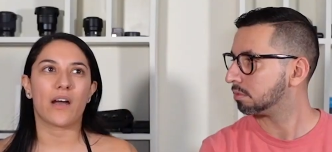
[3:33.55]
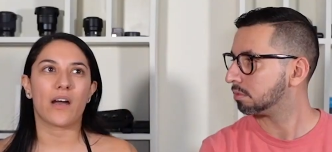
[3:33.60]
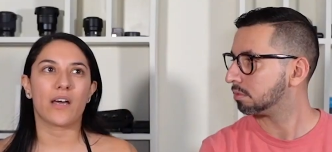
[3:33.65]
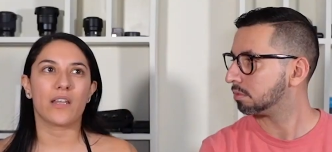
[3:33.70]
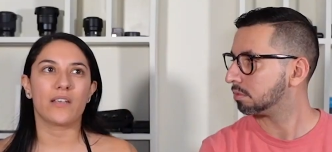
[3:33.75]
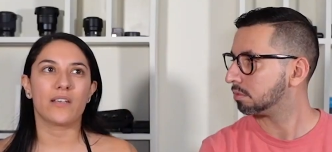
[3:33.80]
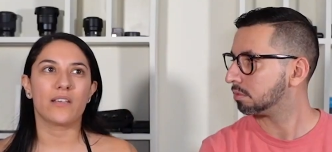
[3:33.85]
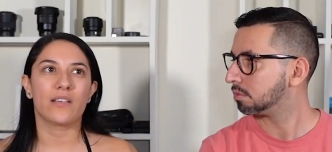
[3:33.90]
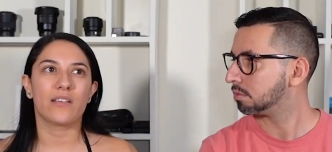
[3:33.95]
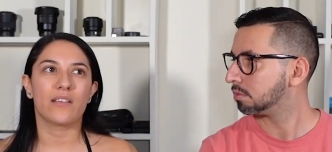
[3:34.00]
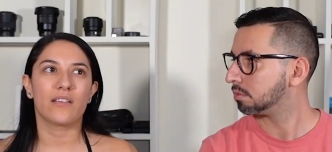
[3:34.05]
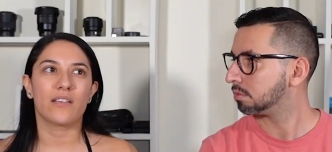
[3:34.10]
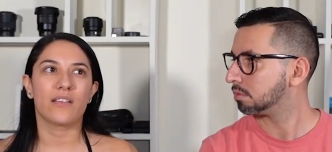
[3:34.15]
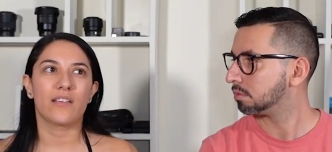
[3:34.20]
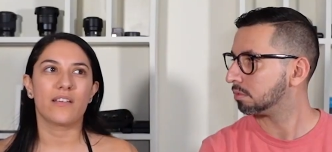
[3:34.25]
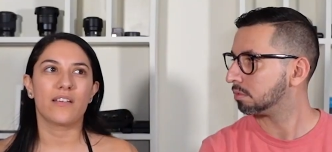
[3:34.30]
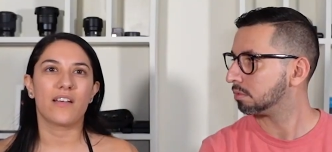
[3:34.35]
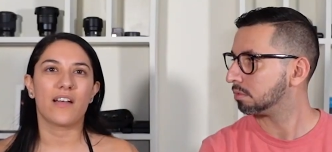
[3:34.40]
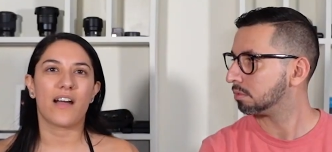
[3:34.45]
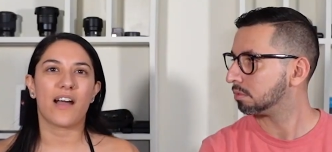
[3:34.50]
Speaker 1: god,
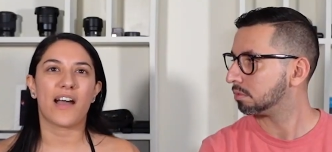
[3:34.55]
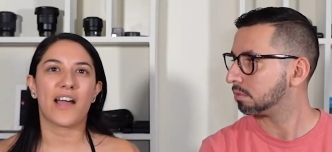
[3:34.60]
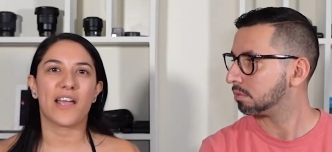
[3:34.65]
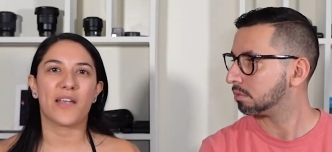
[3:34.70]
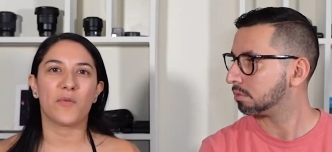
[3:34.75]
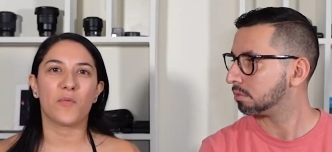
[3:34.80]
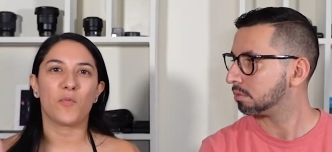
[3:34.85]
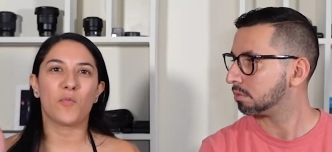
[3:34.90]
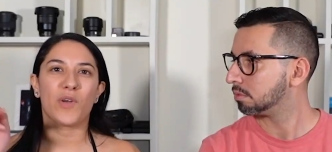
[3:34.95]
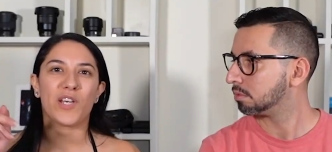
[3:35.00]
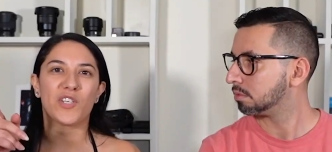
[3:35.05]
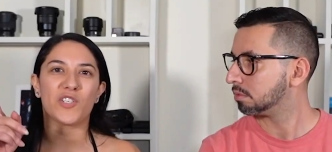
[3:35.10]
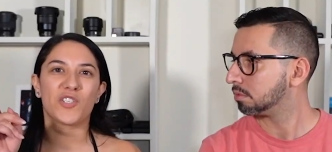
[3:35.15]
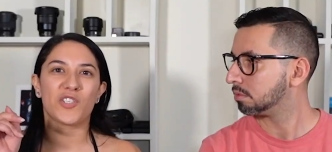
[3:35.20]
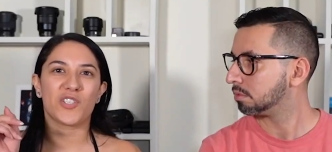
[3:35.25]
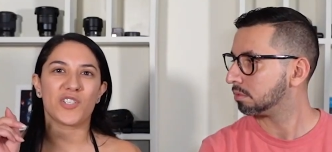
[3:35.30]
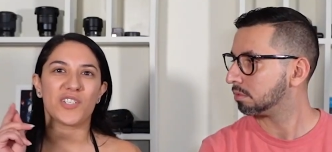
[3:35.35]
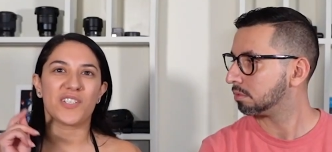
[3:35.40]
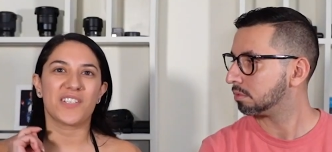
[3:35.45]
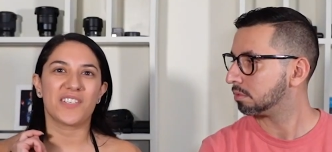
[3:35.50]
I
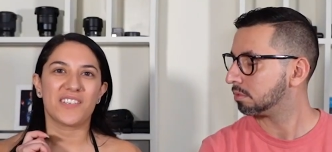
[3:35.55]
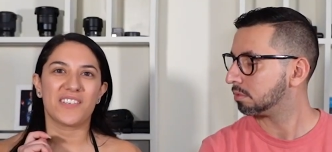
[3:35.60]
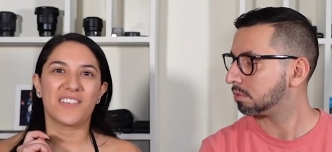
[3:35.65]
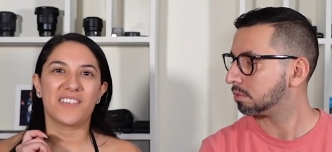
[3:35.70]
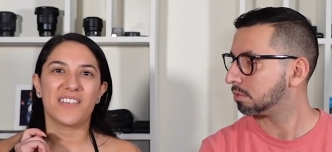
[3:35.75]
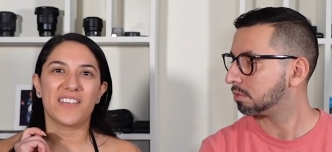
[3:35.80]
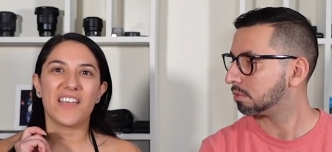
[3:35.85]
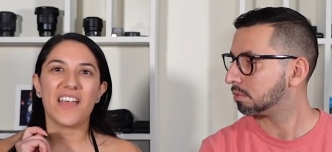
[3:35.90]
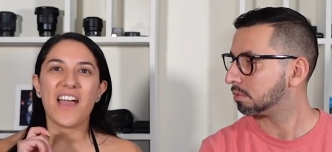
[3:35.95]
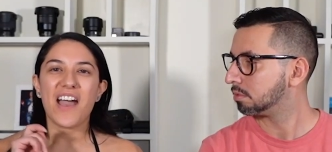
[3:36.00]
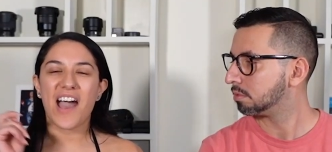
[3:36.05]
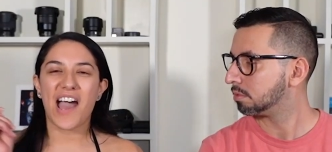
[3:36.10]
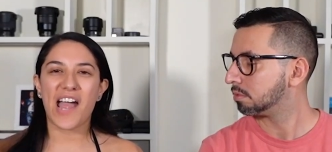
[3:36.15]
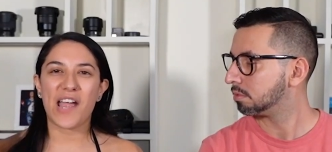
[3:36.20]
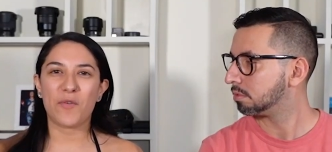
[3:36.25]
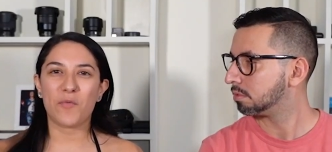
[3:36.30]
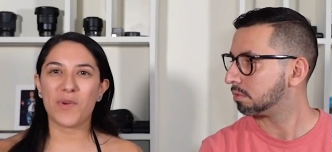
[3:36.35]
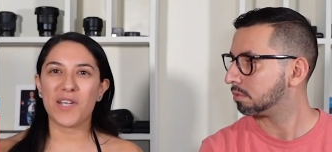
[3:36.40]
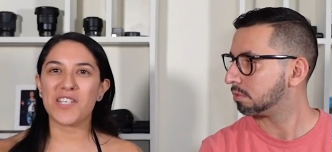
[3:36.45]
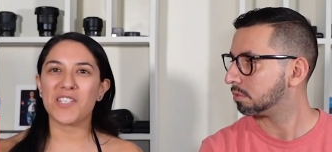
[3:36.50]
wish
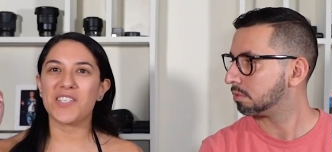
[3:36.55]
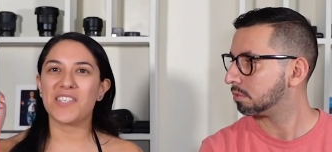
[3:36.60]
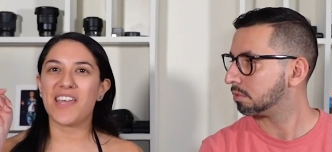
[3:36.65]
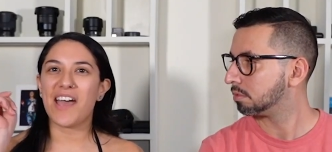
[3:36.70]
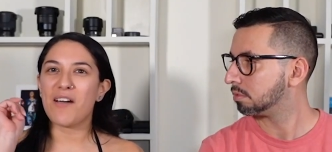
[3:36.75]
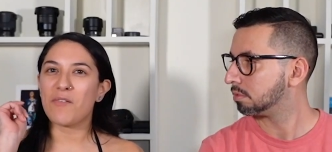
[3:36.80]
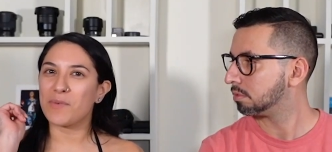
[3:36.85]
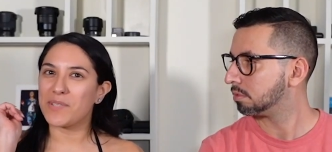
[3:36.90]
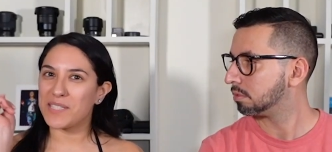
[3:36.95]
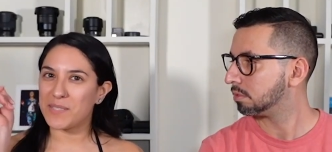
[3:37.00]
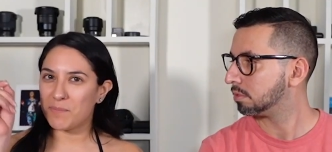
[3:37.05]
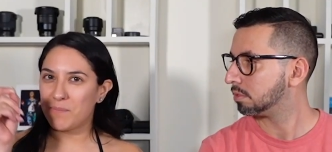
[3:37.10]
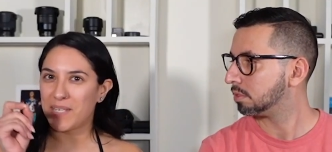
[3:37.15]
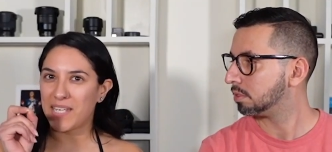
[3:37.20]
I wish that was